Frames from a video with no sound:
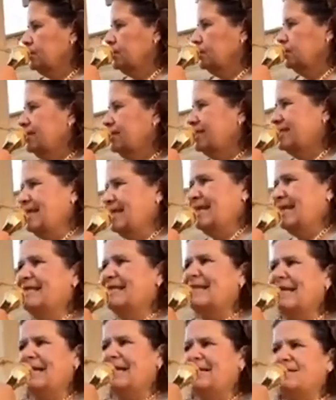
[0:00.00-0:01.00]
It's like a
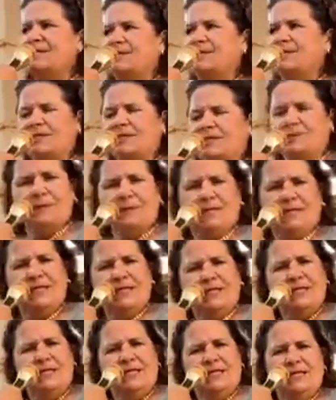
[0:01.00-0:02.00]
dance or something, isn't
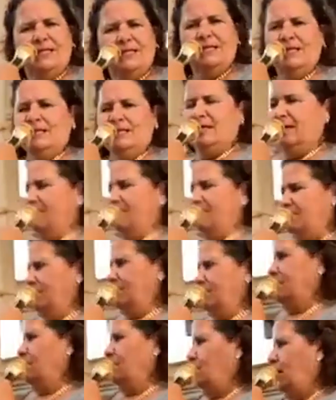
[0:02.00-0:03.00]
it? Is this? I've heard the
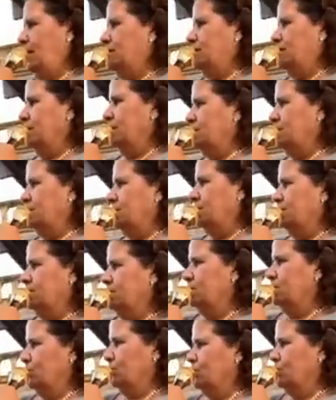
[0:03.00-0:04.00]
wata. They do
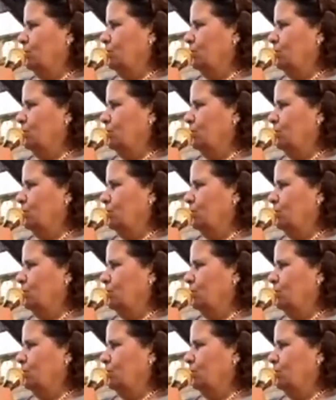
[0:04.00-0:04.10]
the.